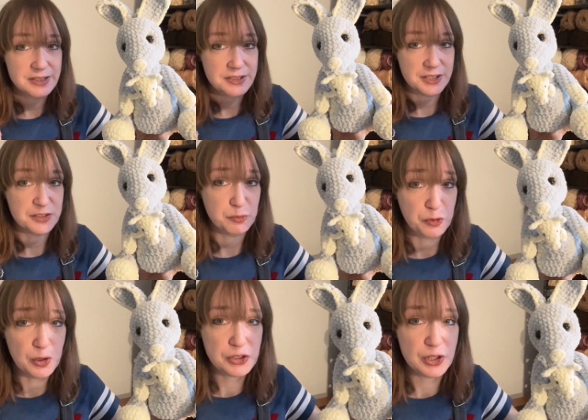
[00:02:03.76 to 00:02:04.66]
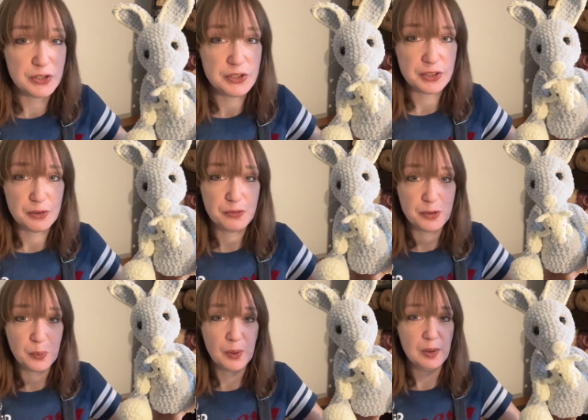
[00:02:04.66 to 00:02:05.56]
sent some photos of the
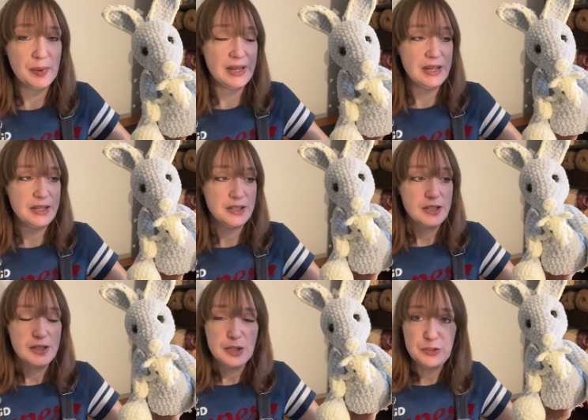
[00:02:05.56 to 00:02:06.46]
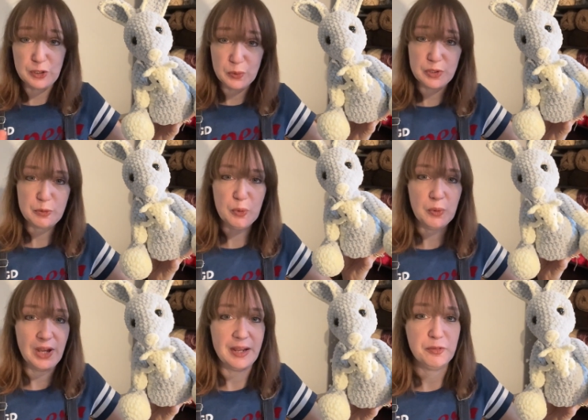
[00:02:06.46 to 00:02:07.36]
wallaby to a small
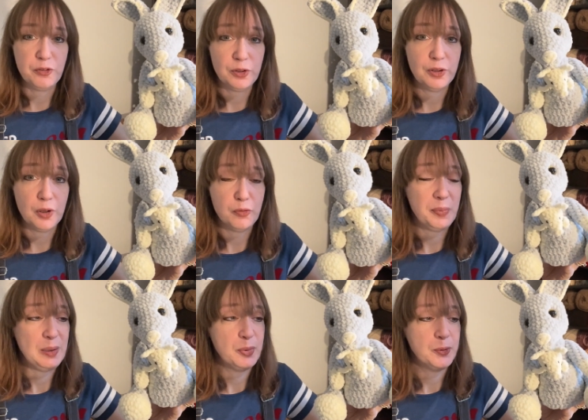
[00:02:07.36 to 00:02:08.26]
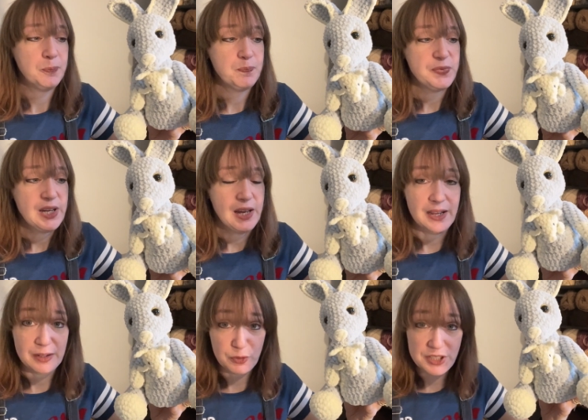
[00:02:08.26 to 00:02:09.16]
handful of people, and
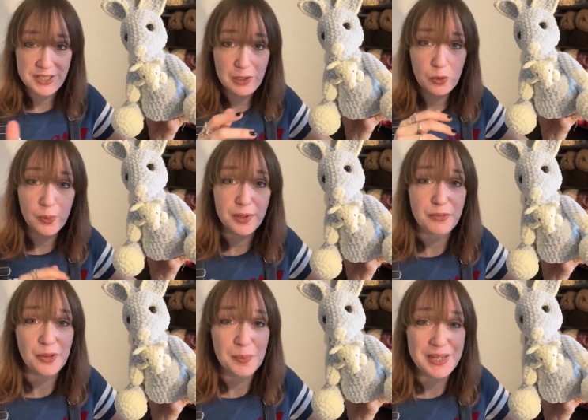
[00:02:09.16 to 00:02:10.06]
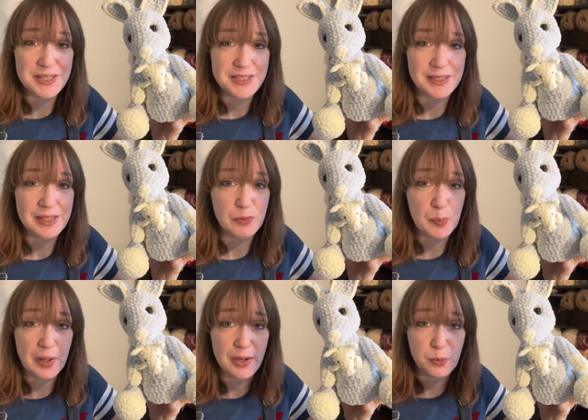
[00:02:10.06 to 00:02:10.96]
every single one of them instantly
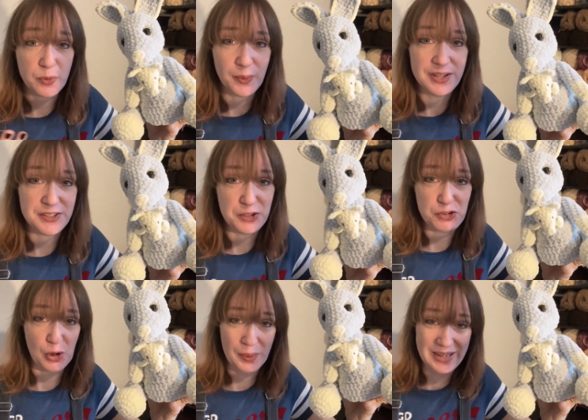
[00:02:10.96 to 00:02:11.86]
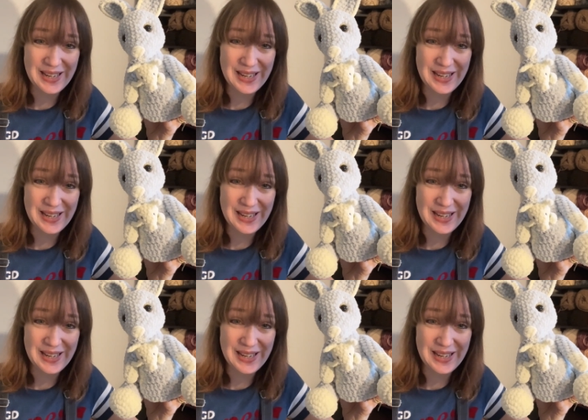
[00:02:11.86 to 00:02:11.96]
replied with, "Where's the joey?"